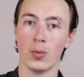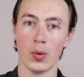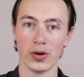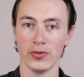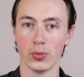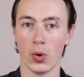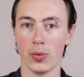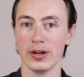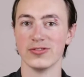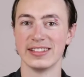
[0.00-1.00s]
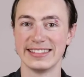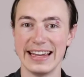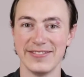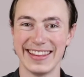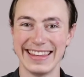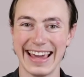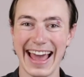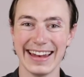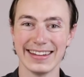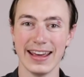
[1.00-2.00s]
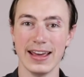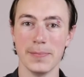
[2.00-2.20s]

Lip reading: what we received at the end